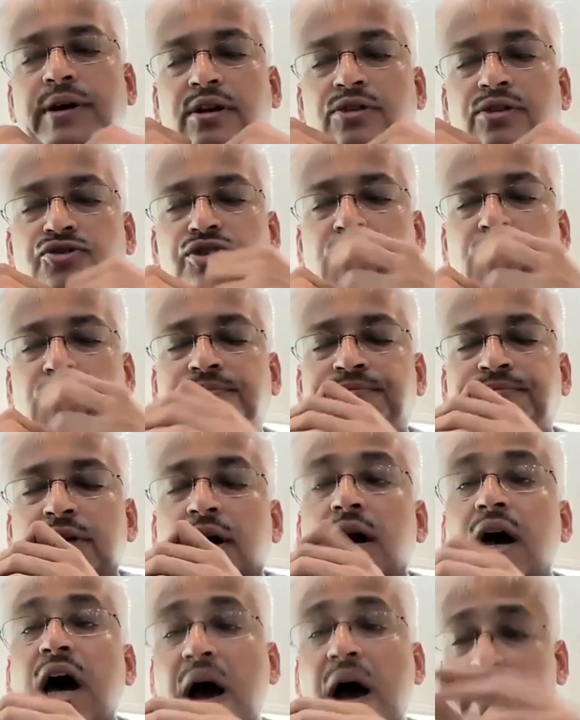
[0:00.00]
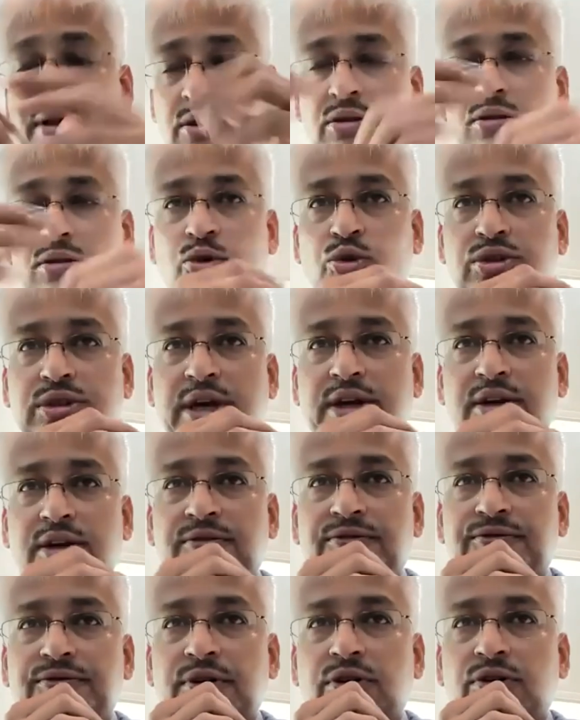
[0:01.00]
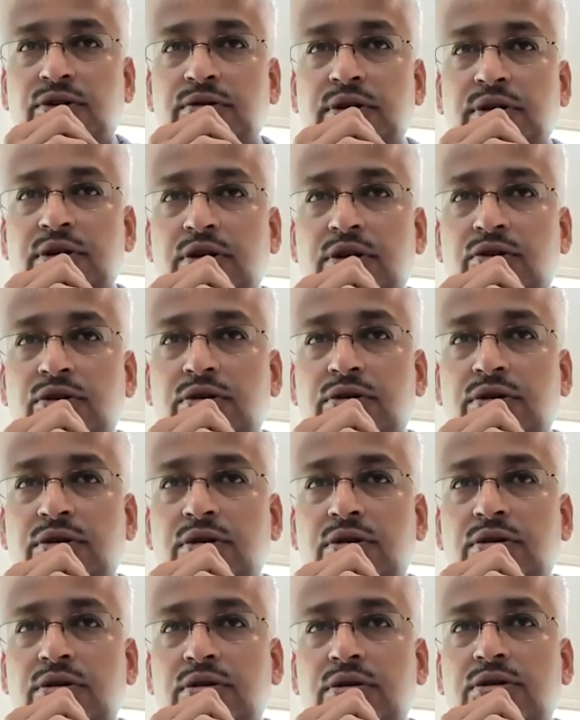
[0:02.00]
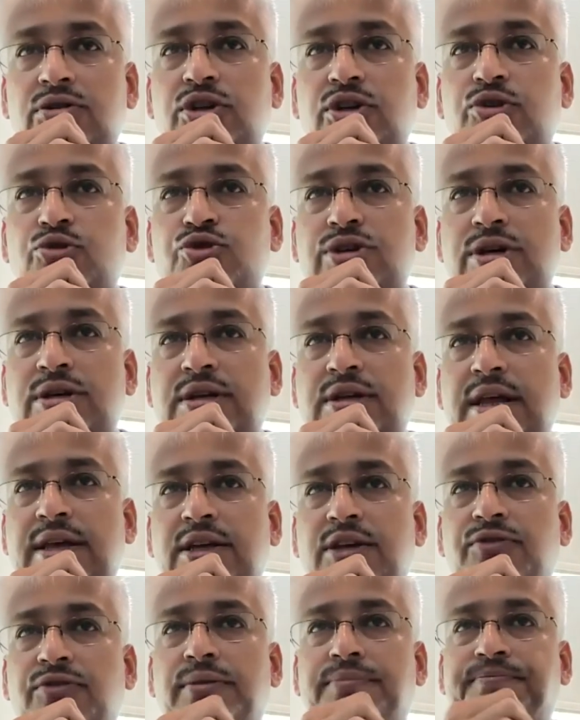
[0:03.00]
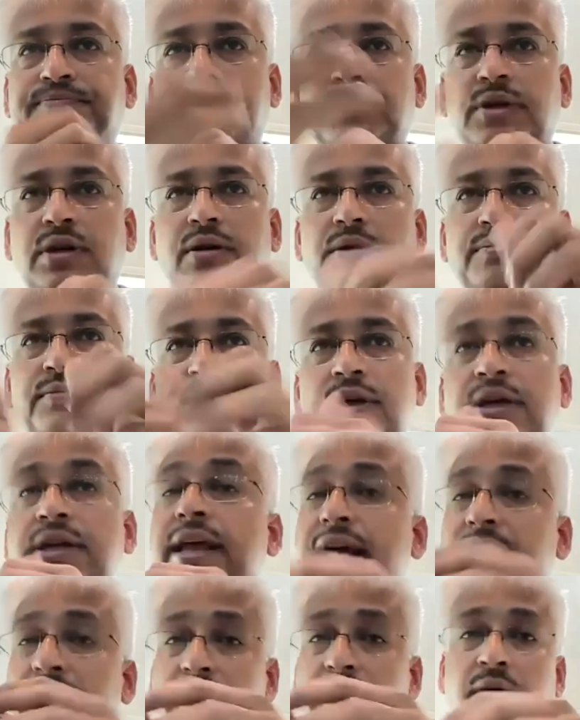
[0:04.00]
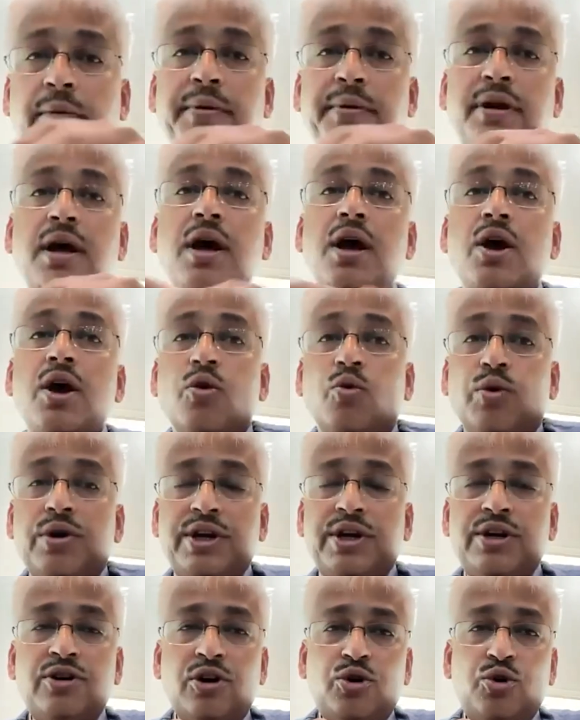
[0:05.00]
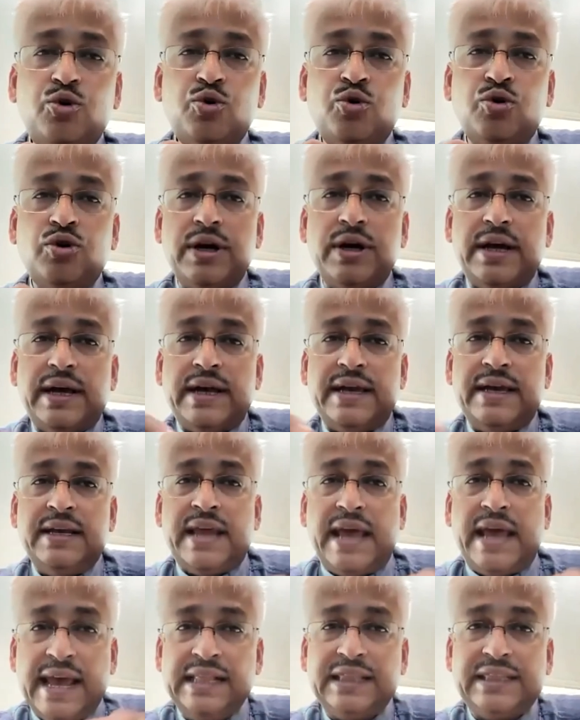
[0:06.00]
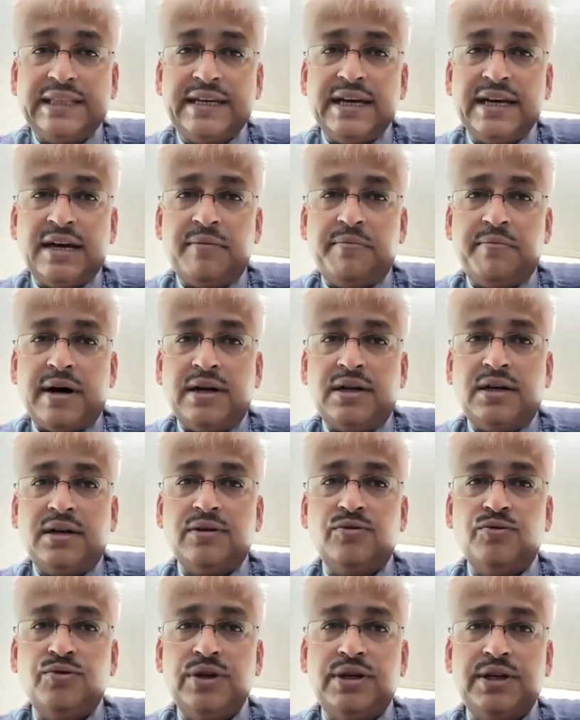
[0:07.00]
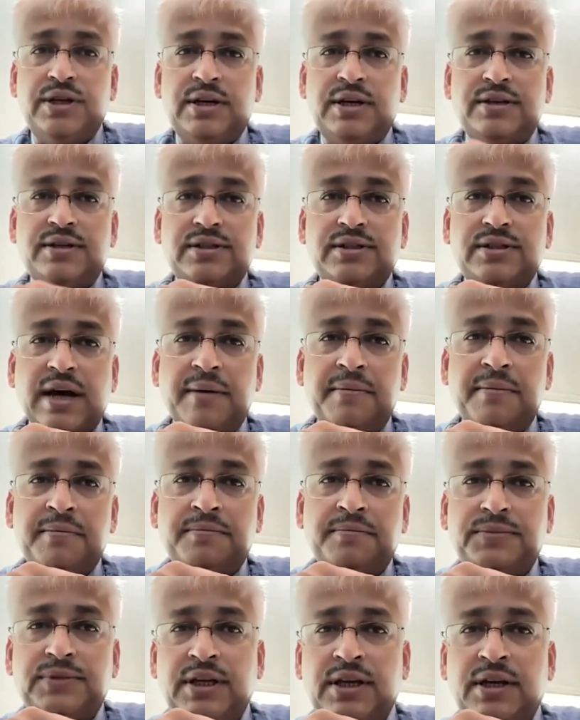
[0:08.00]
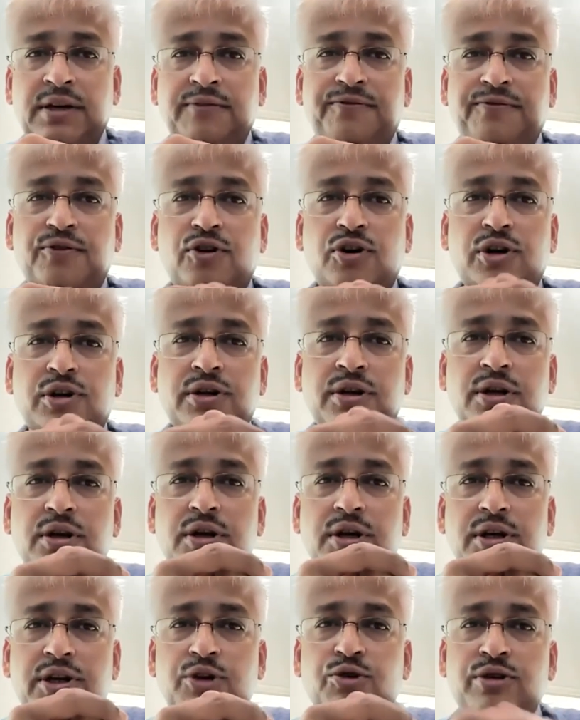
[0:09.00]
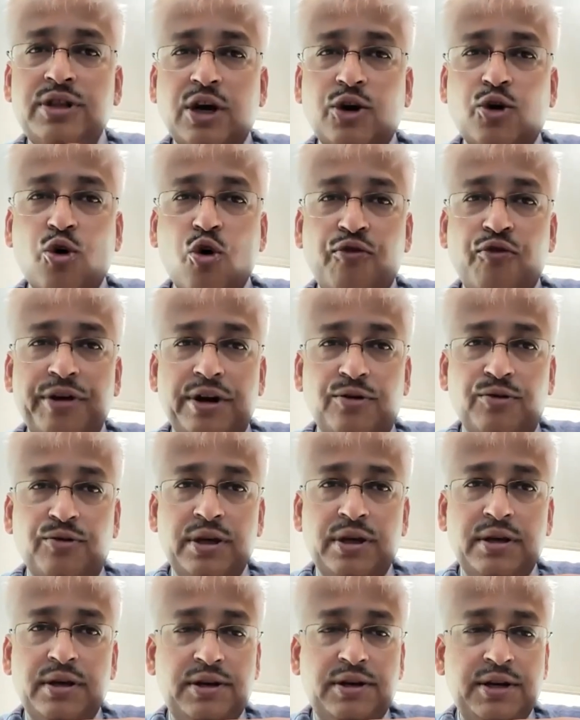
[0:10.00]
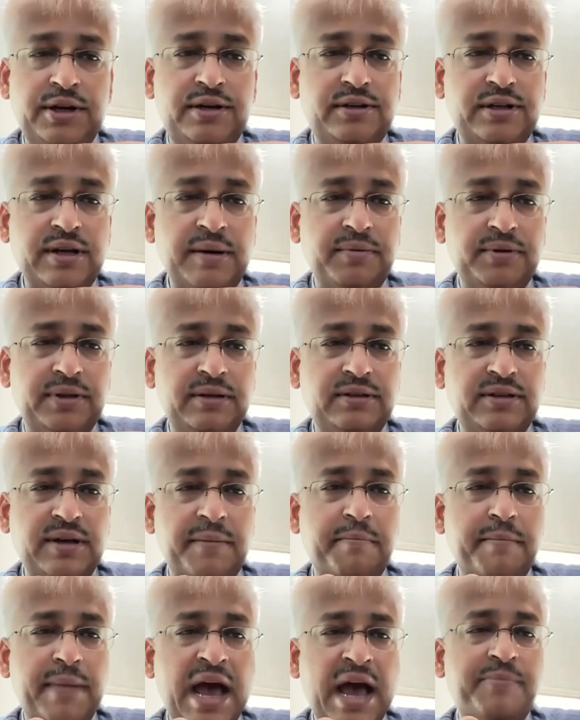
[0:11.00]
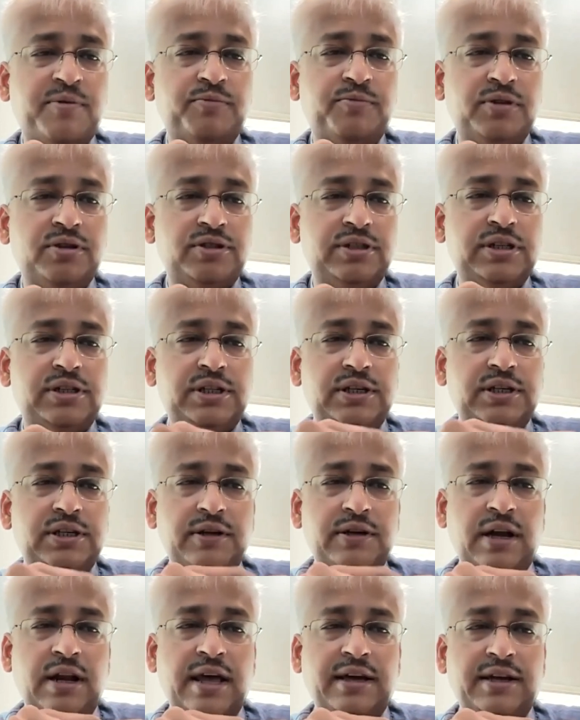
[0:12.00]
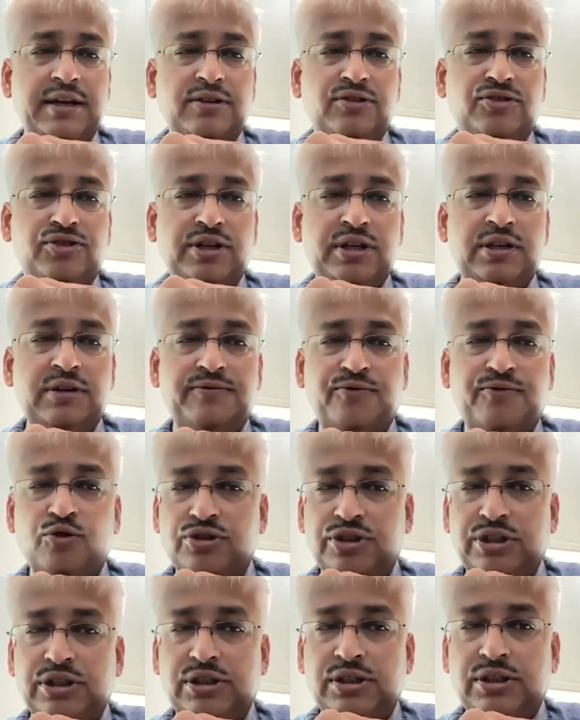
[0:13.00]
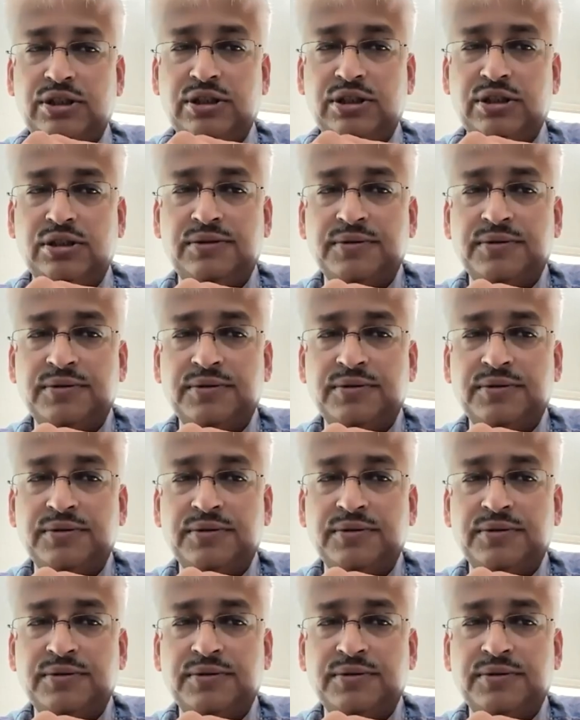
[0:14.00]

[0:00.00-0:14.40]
financial. I mean, those kind of institutions, like even we did not do in healthcare, but we did something for during the COVID. We did some map of the city, like in 3-4 cities